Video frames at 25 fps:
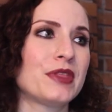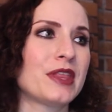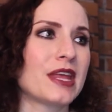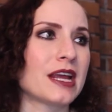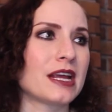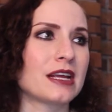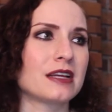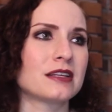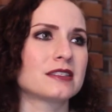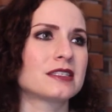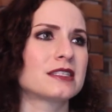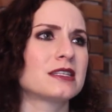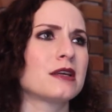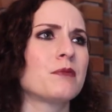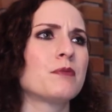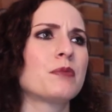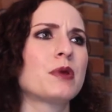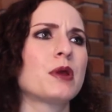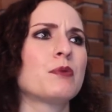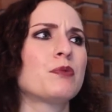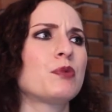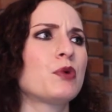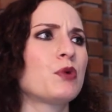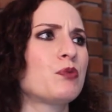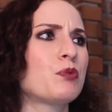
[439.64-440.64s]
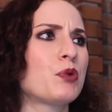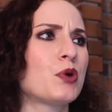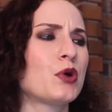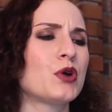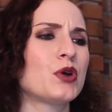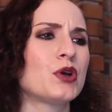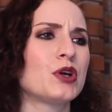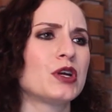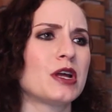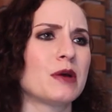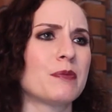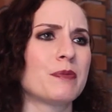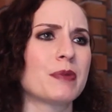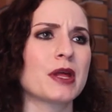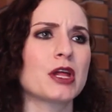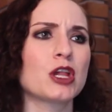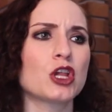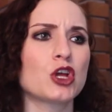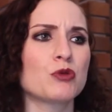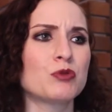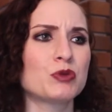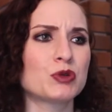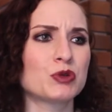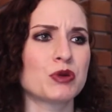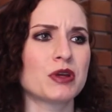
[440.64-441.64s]
like some people put a
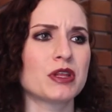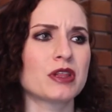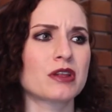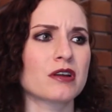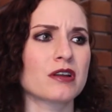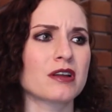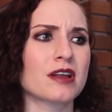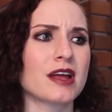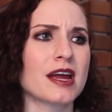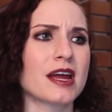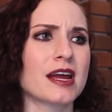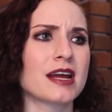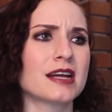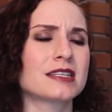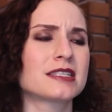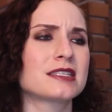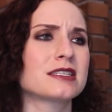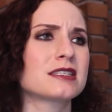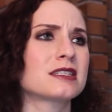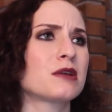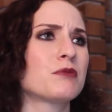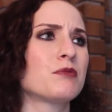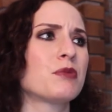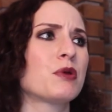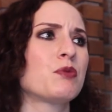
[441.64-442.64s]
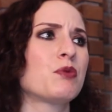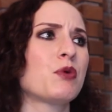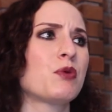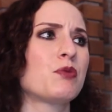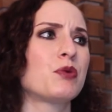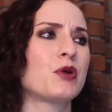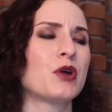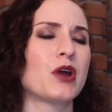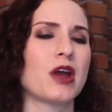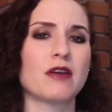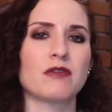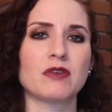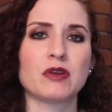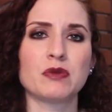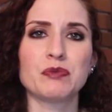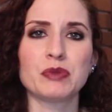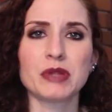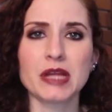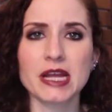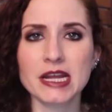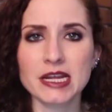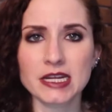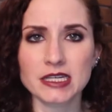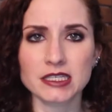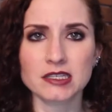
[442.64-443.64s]
pillow between their legs, some people put heavy
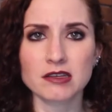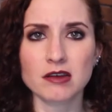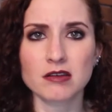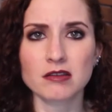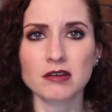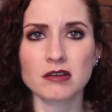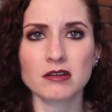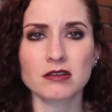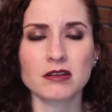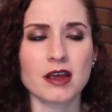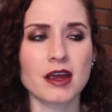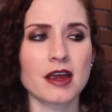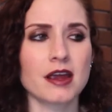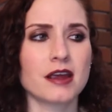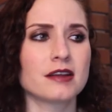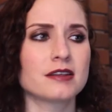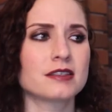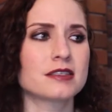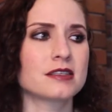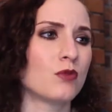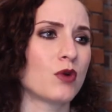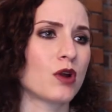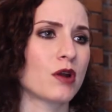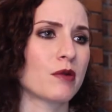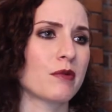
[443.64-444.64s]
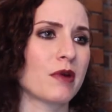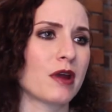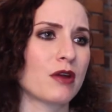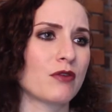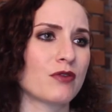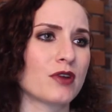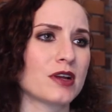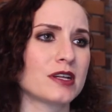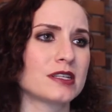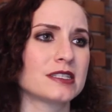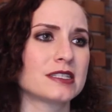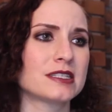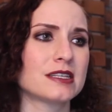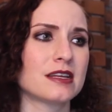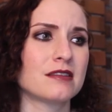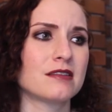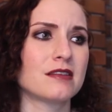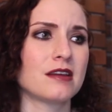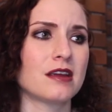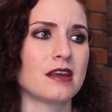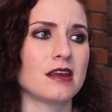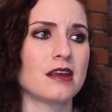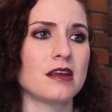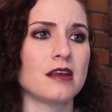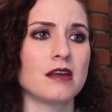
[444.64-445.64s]
blankets on their legs. One of my friends said
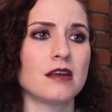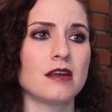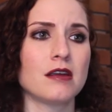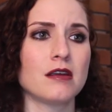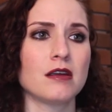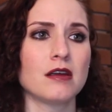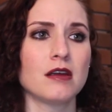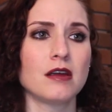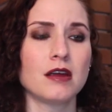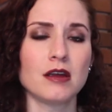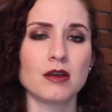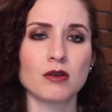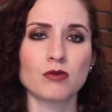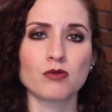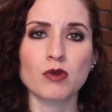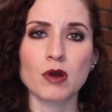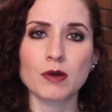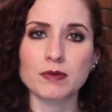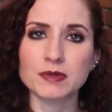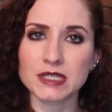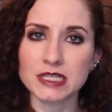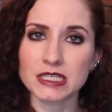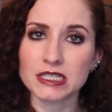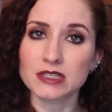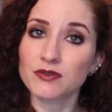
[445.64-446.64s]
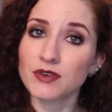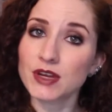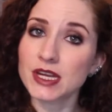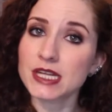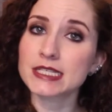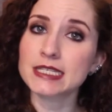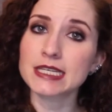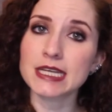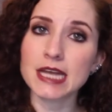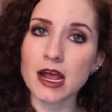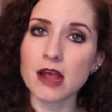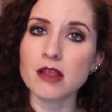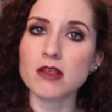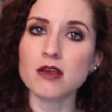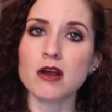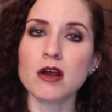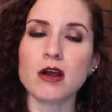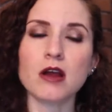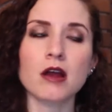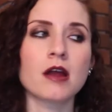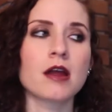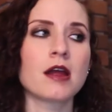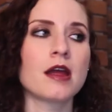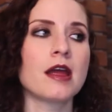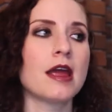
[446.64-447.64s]
that he rubs his feet
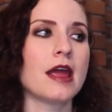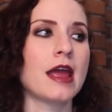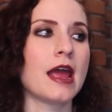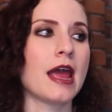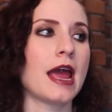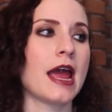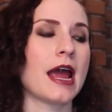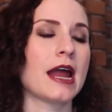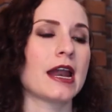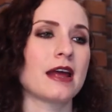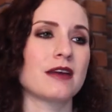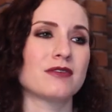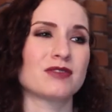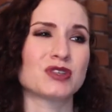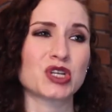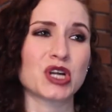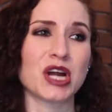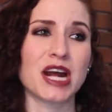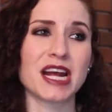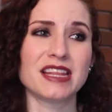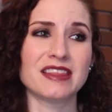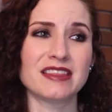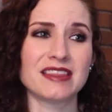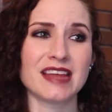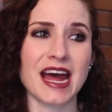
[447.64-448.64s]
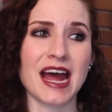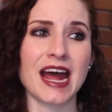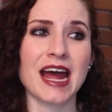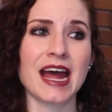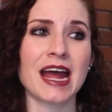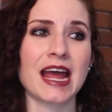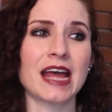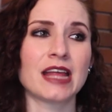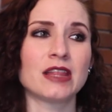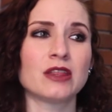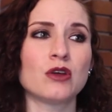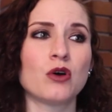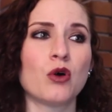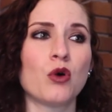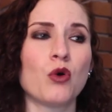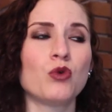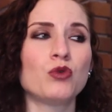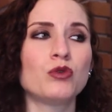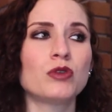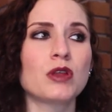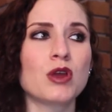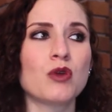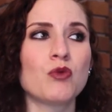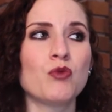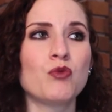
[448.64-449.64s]
together, and I've tried that, and the
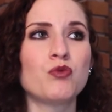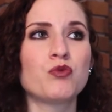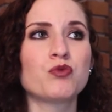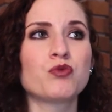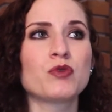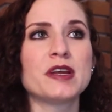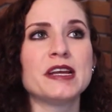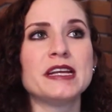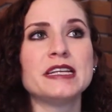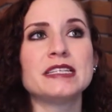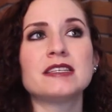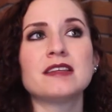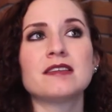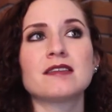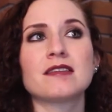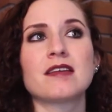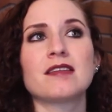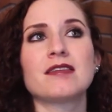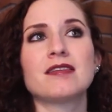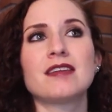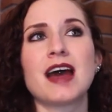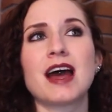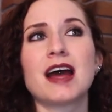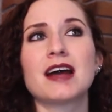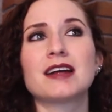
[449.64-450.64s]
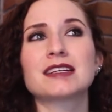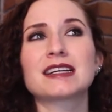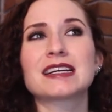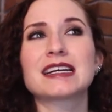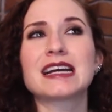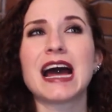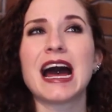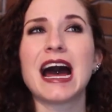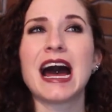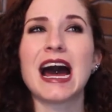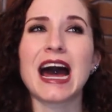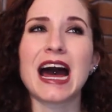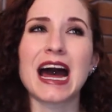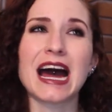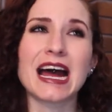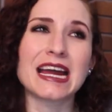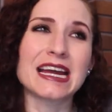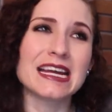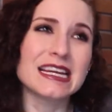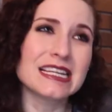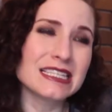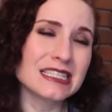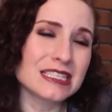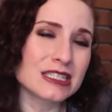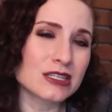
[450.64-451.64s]
only reason that
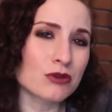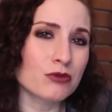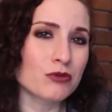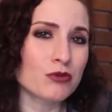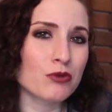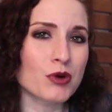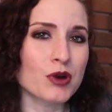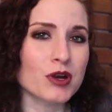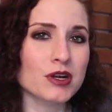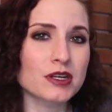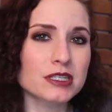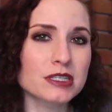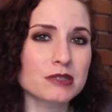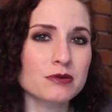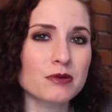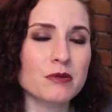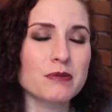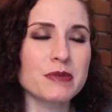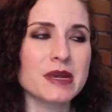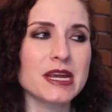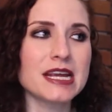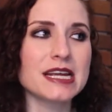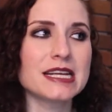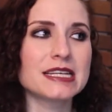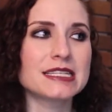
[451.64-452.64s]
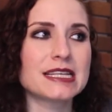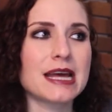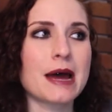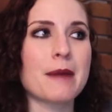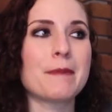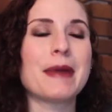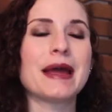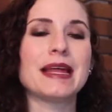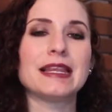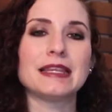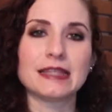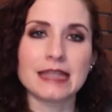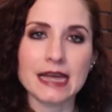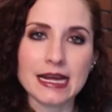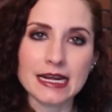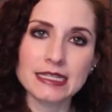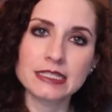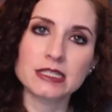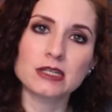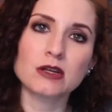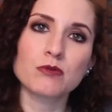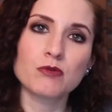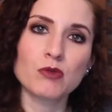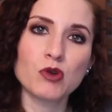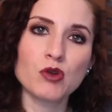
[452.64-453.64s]
kind of works for me is that my
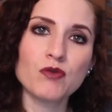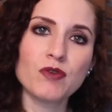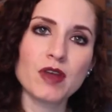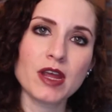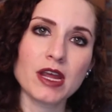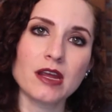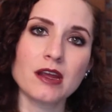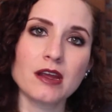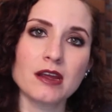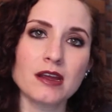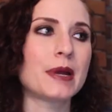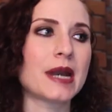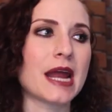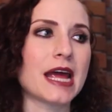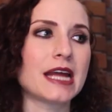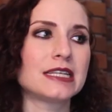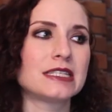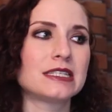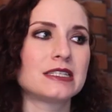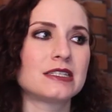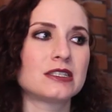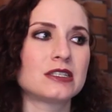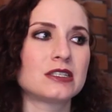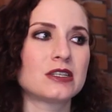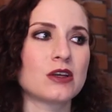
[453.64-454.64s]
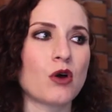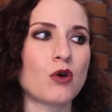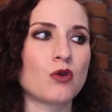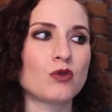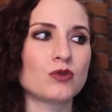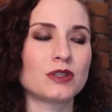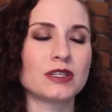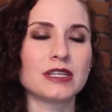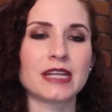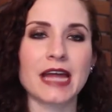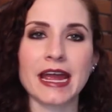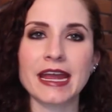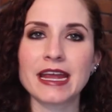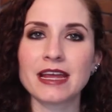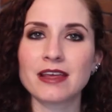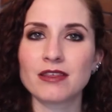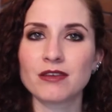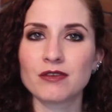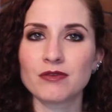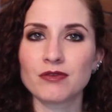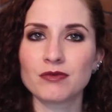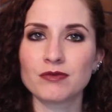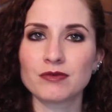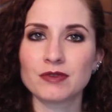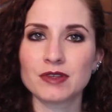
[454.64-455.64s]
legs are moving, but I don't like
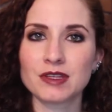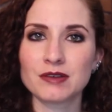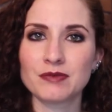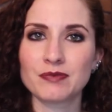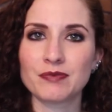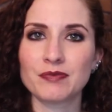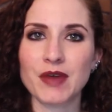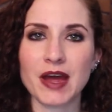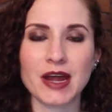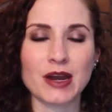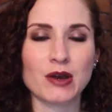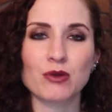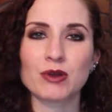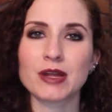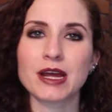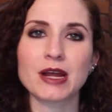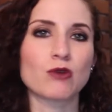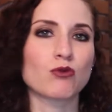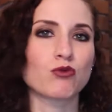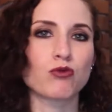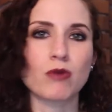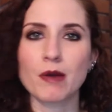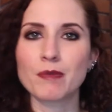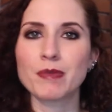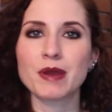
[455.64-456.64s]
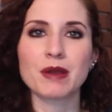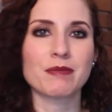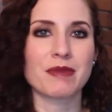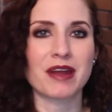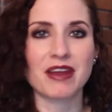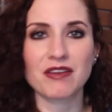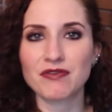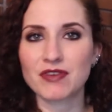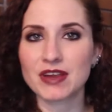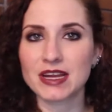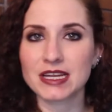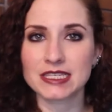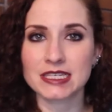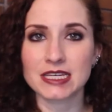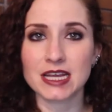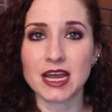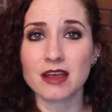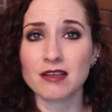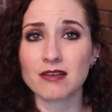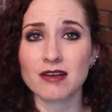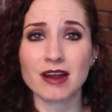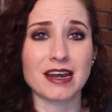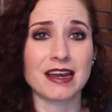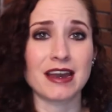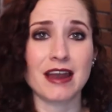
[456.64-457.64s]
I don't like rubbing my feet
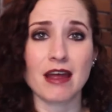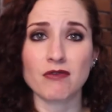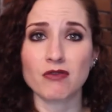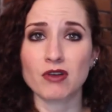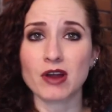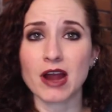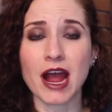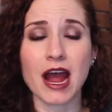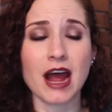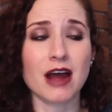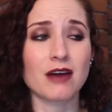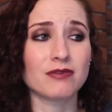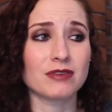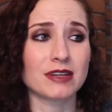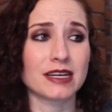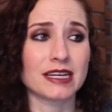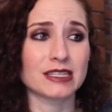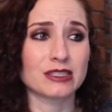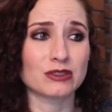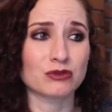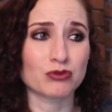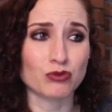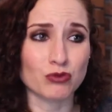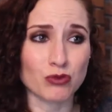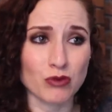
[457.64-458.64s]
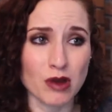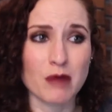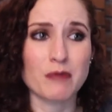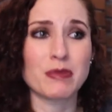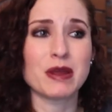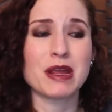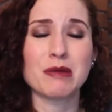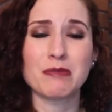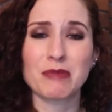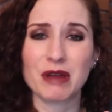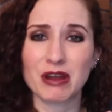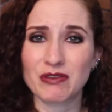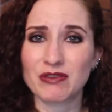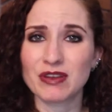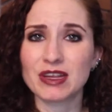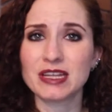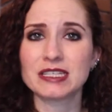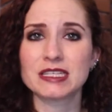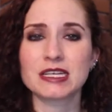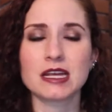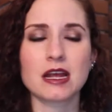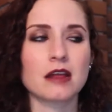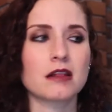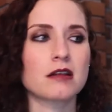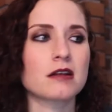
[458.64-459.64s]
together. I never have liked rubbing my feet
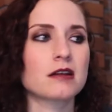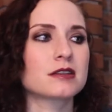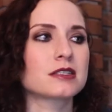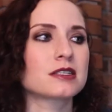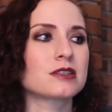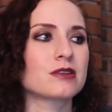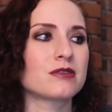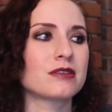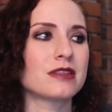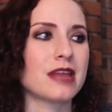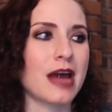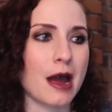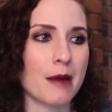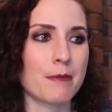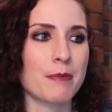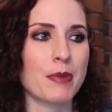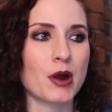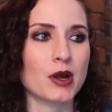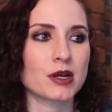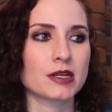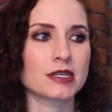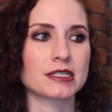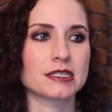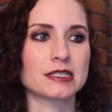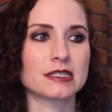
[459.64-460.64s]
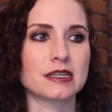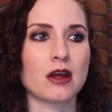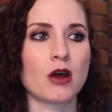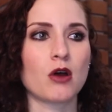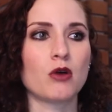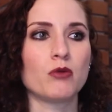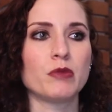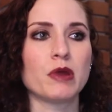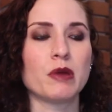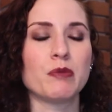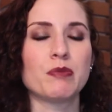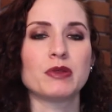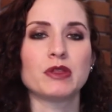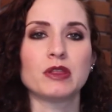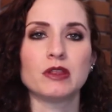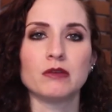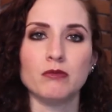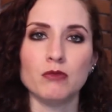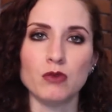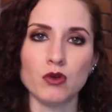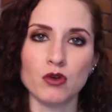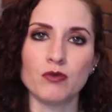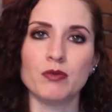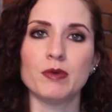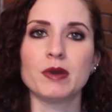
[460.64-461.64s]
together, so that part doesn't help me, but the
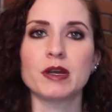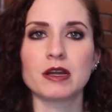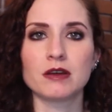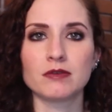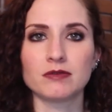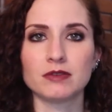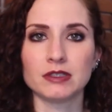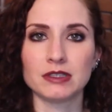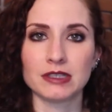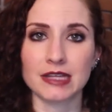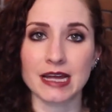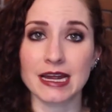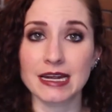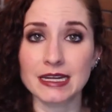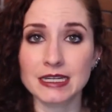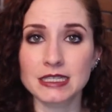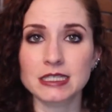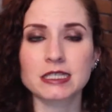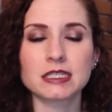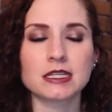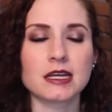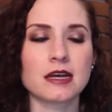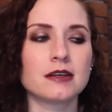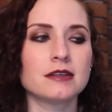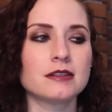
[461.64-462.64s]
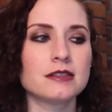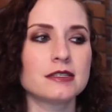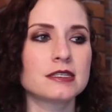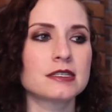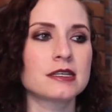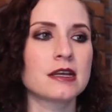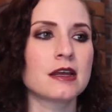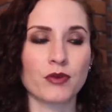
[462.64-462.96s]
movement of the legs does.